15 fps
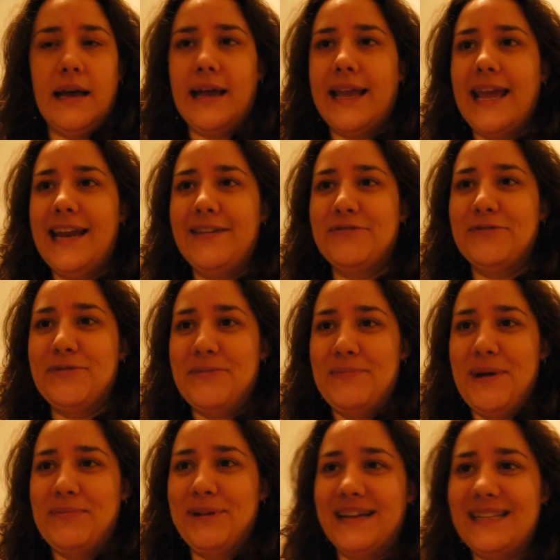can't even
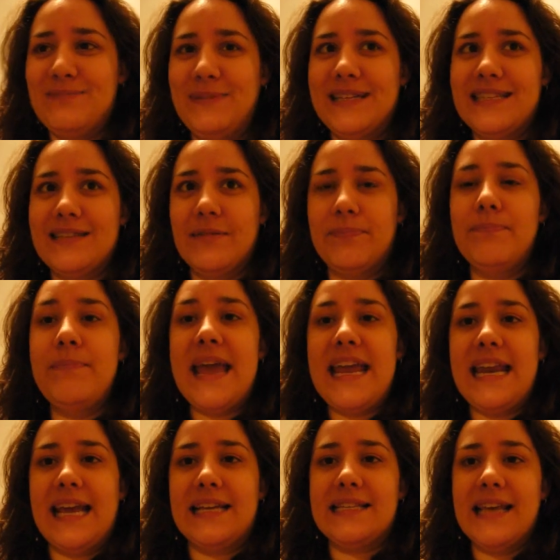remember, it's been
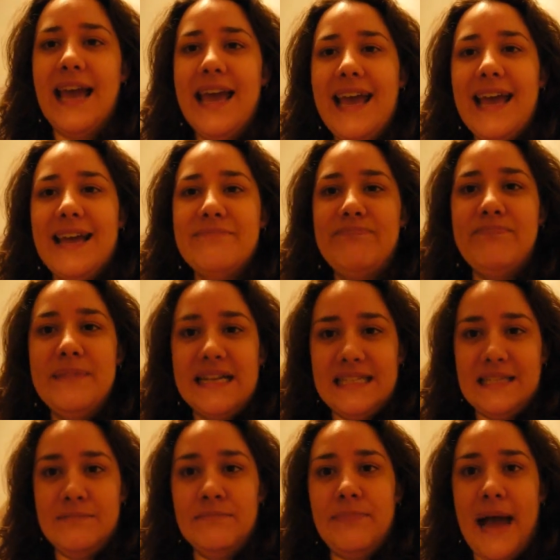mayonnaise.
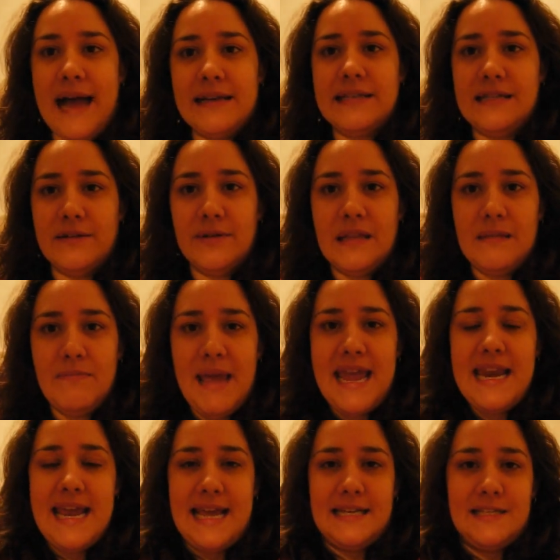It's pasta with
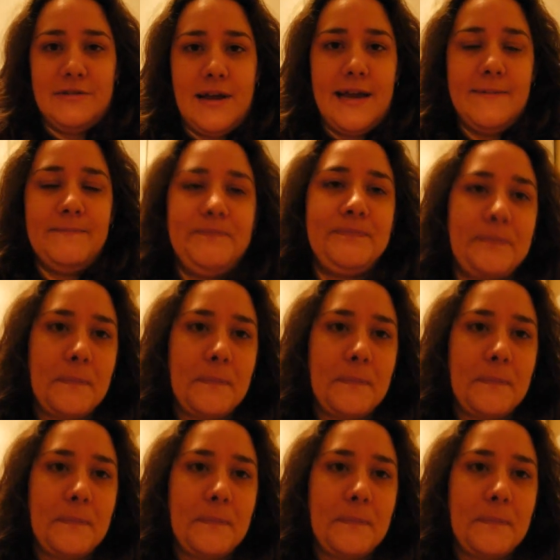mayonnaise, right?